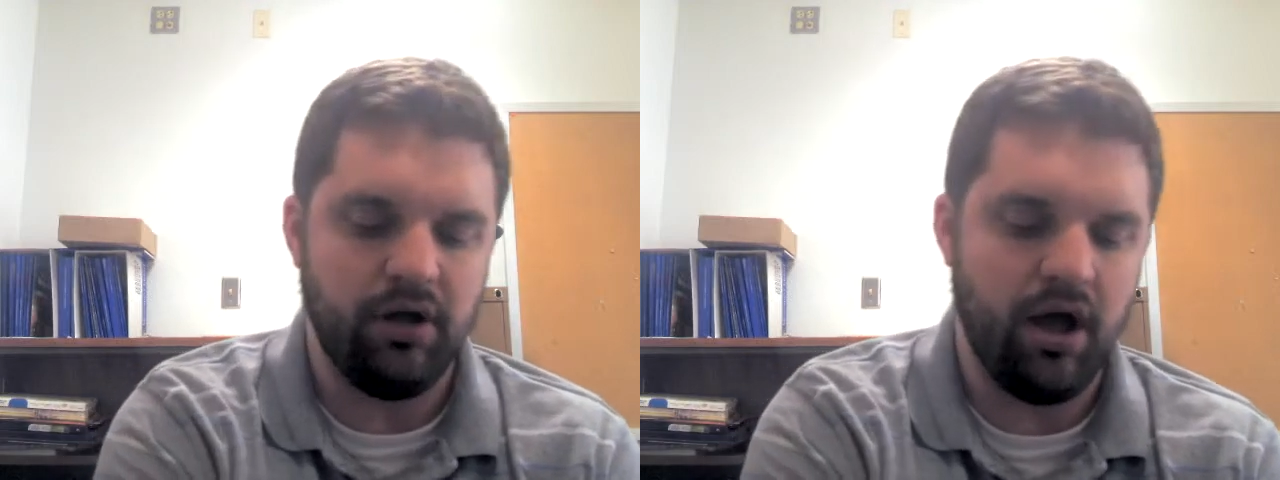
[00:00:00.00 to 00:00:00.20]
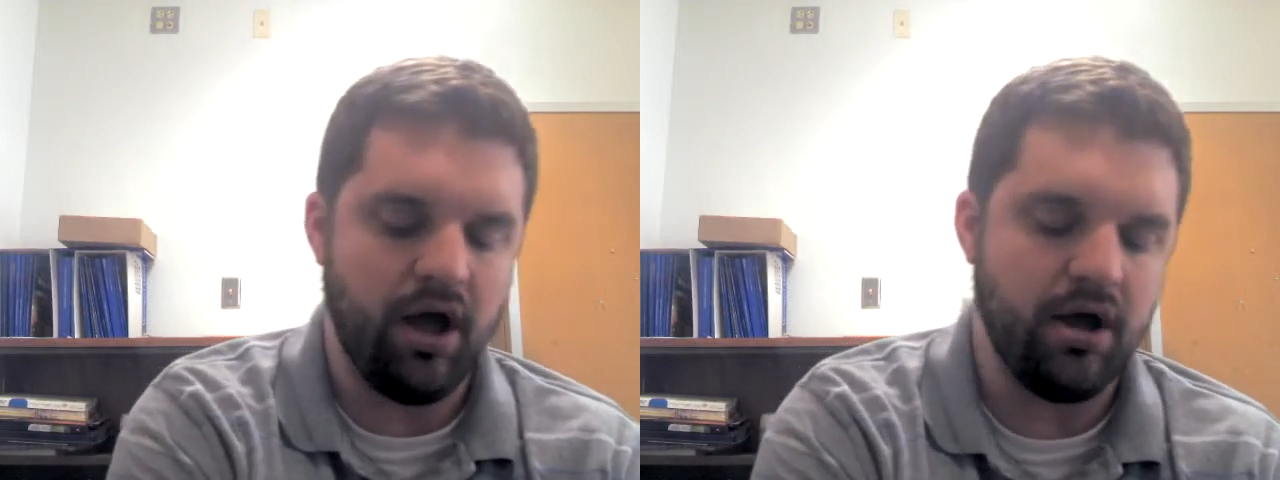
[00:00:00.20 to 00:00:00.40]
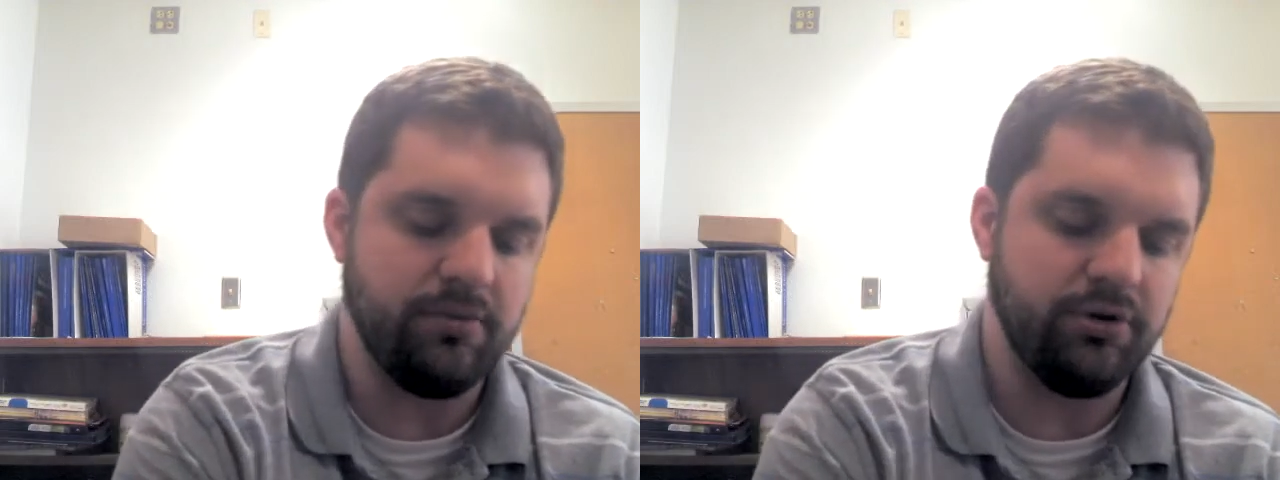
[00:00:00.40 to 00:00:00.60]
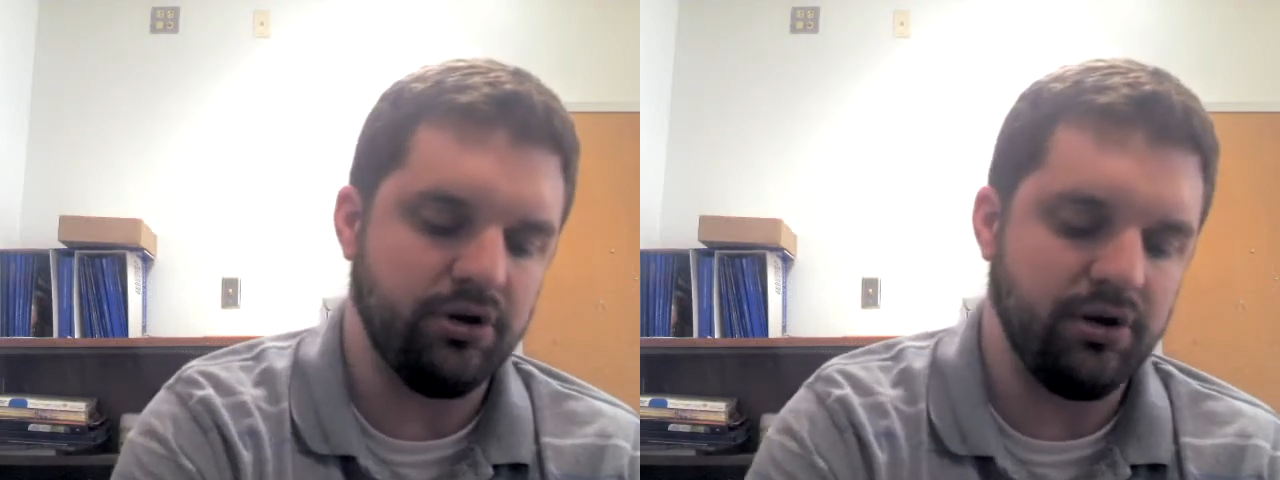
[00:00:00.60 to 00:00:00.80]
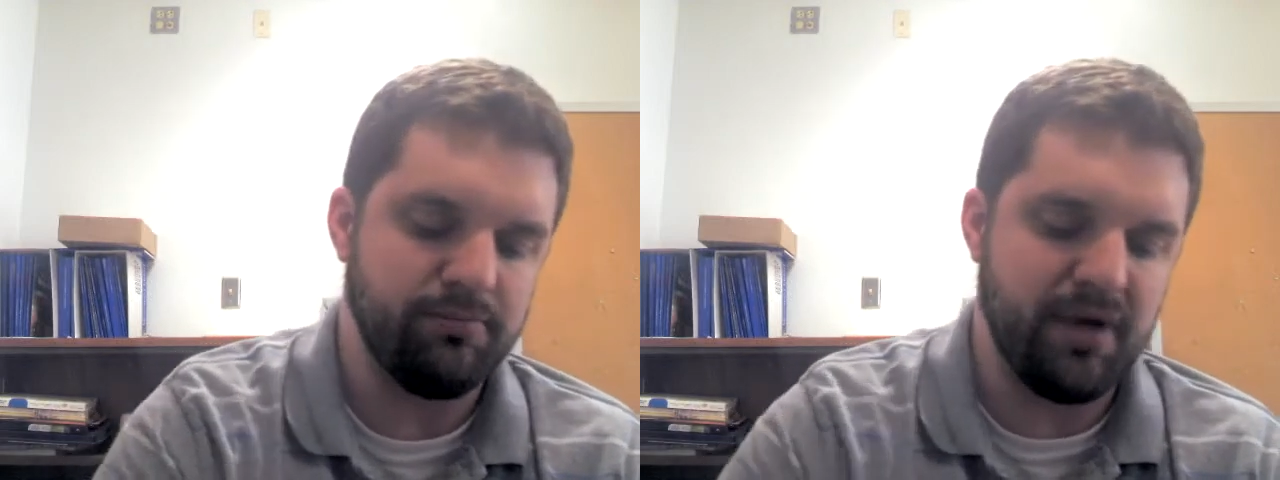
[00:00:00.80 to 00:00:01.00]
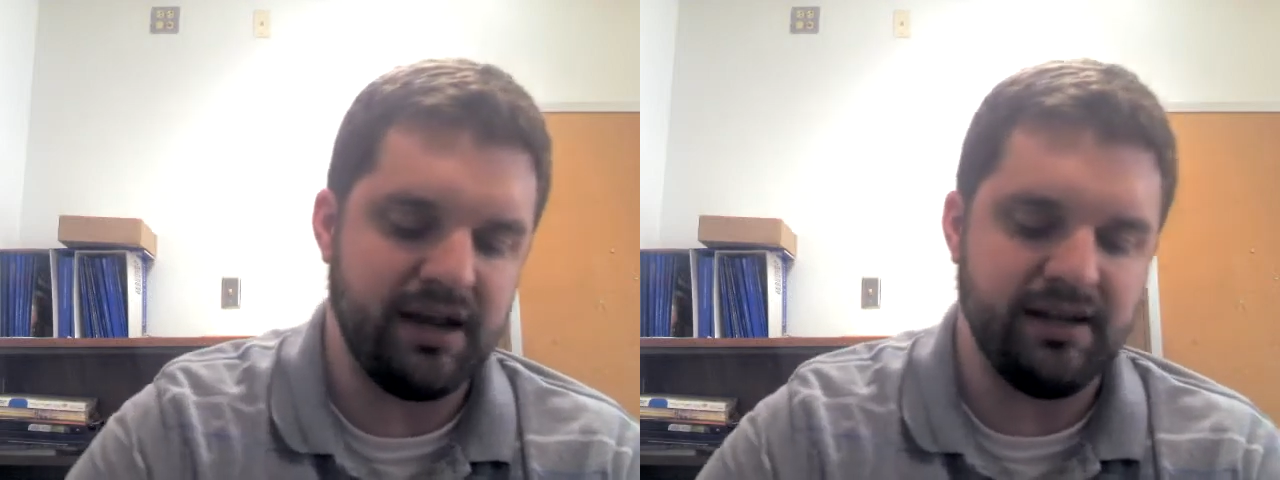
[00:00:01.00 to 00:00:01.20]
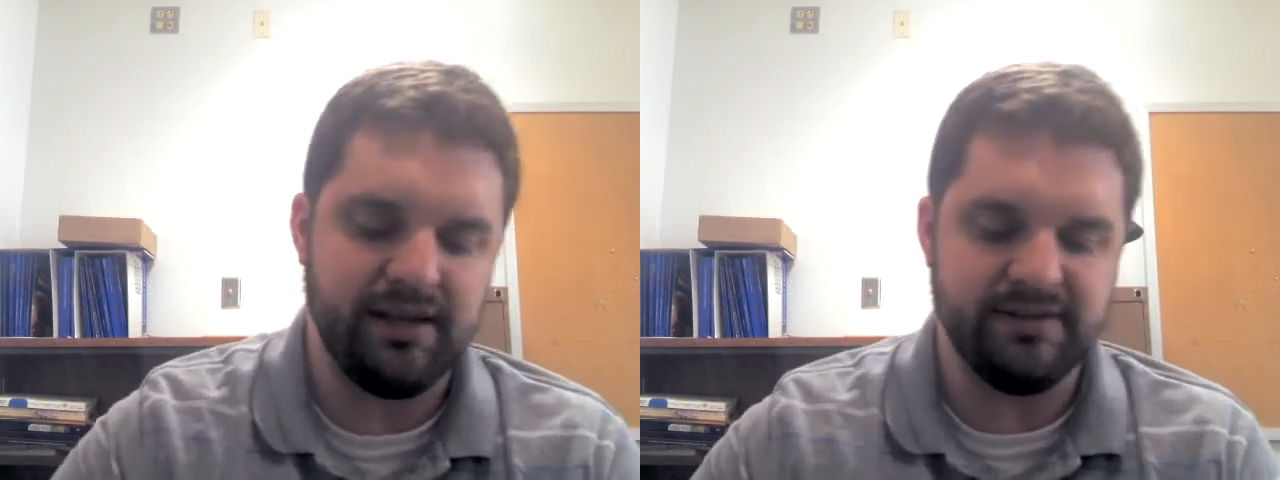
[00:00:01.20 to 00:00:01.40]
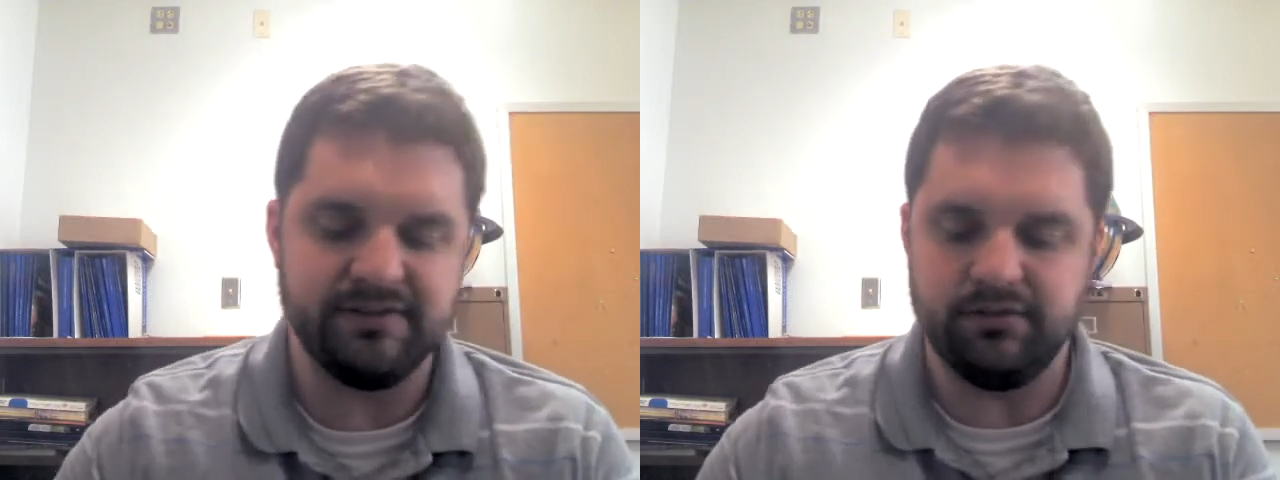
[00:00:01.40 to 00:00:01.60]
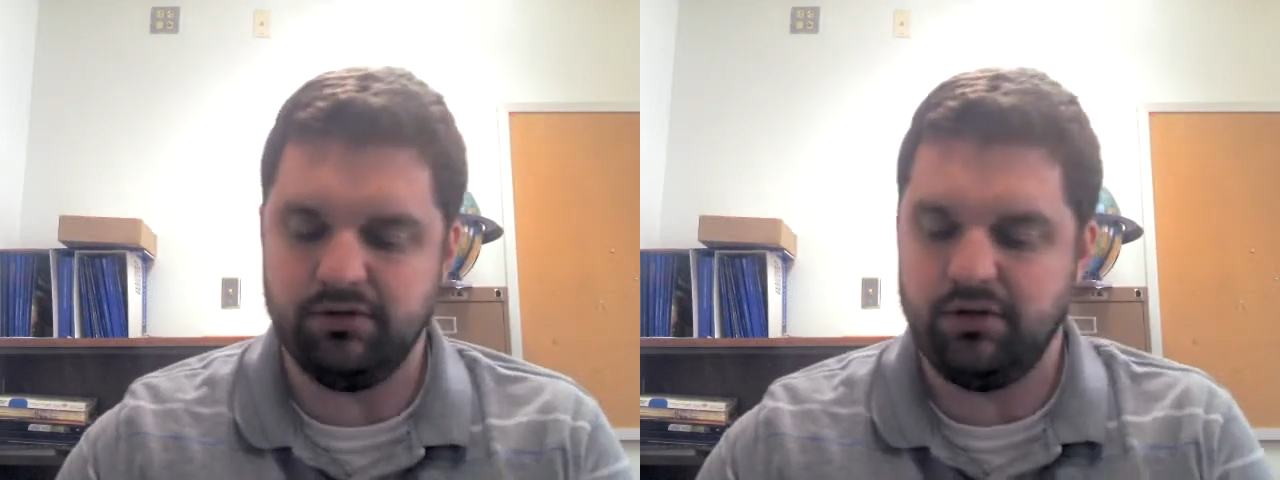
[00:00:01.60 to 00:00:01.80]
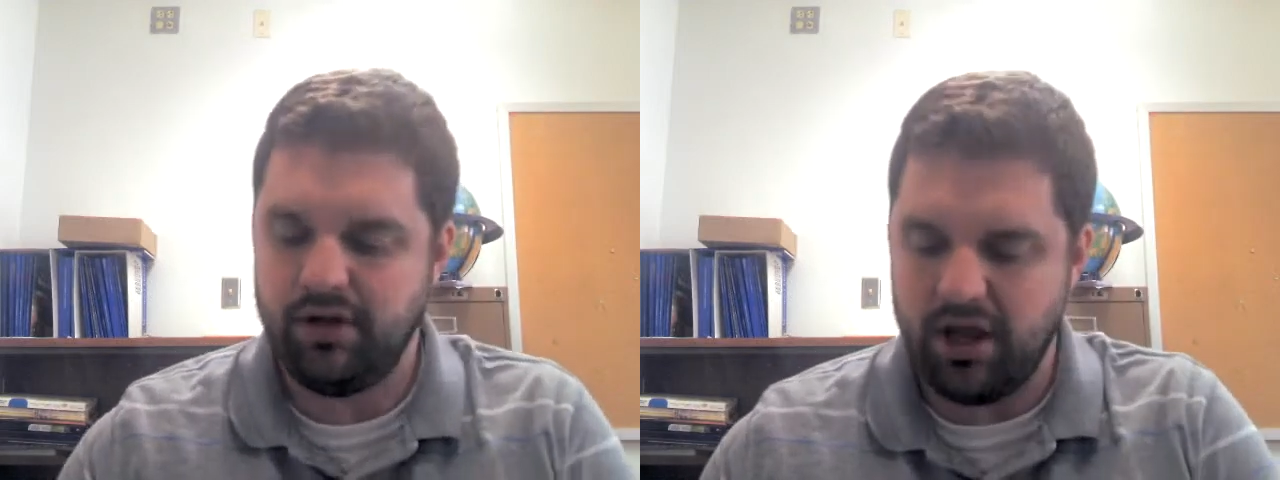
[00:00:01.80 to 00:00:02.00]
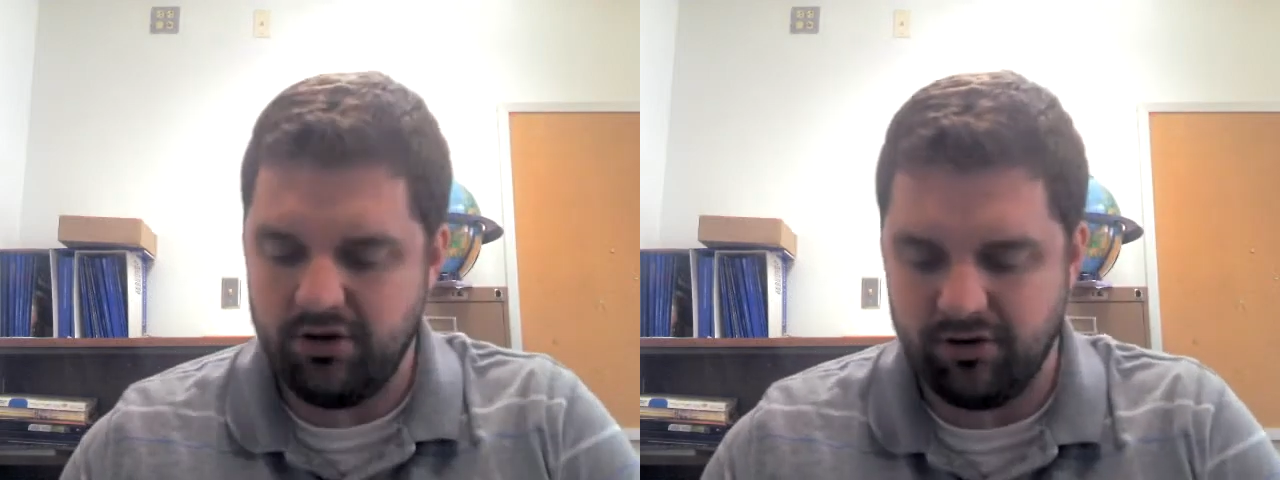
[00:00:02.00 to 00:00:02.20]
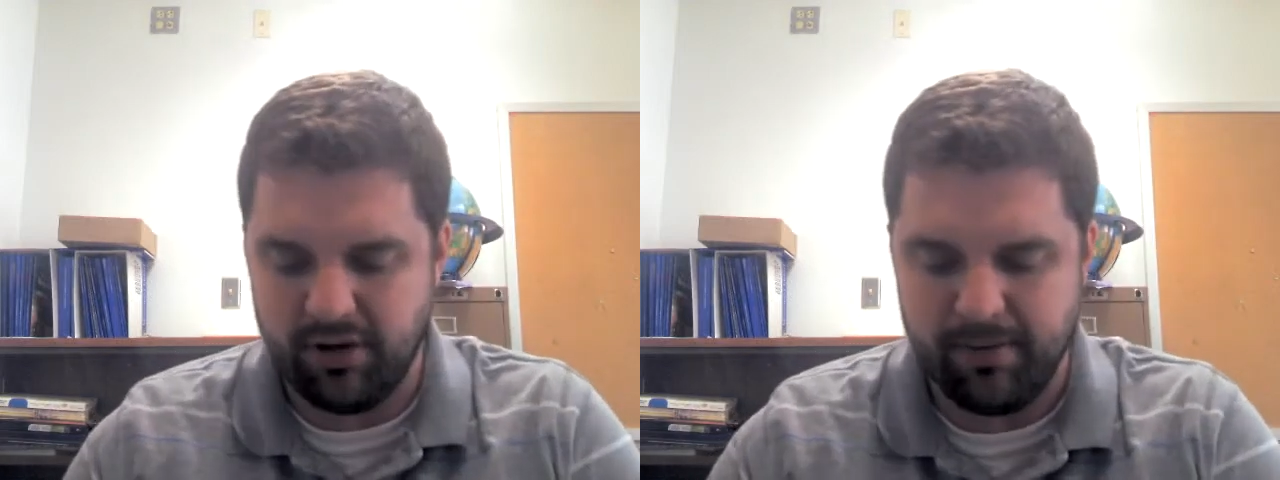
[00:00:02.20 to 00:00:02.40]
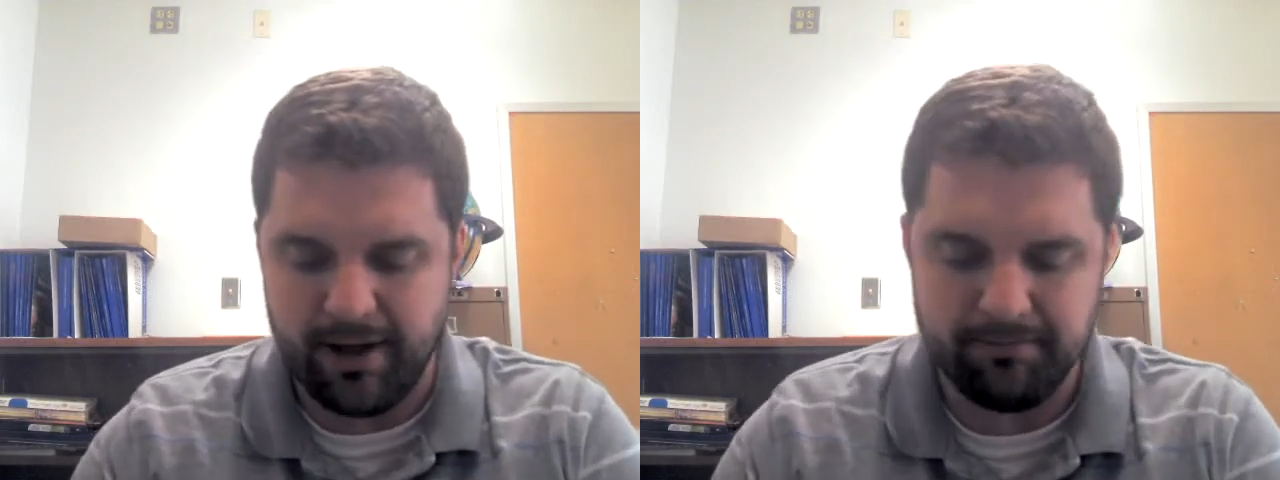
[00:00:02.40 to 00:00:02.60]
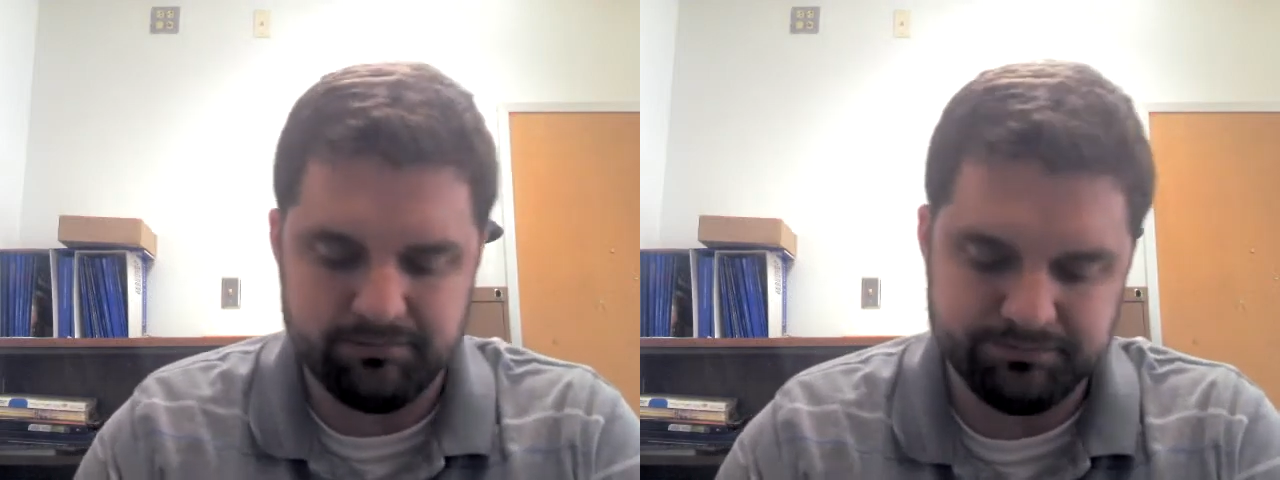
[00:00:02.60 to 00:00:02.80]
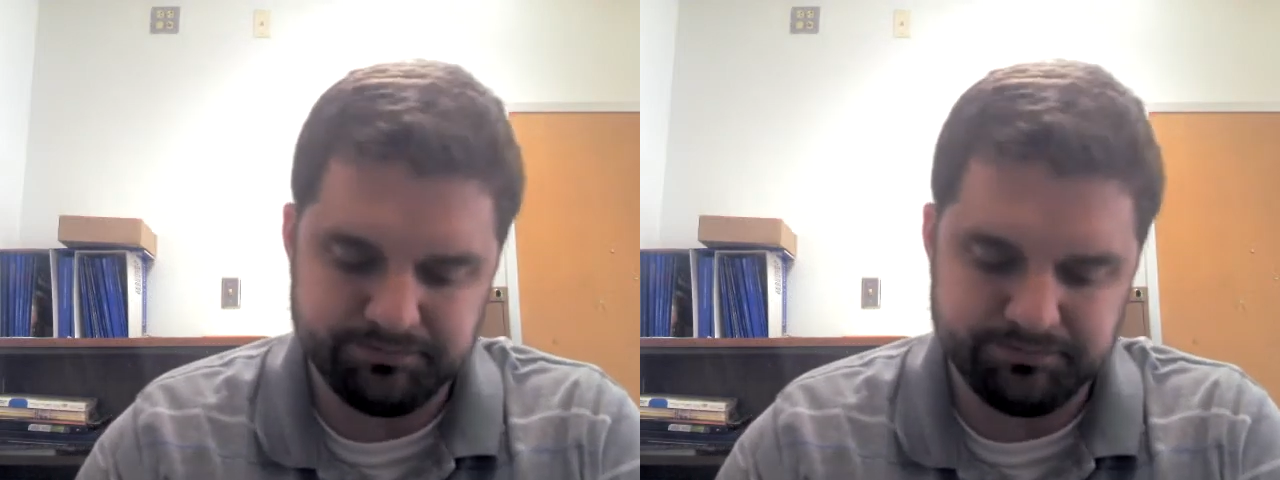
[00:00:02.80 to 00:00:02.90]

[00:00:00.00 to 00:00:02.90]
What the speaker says: Your good and bad deeds and how you'll come out.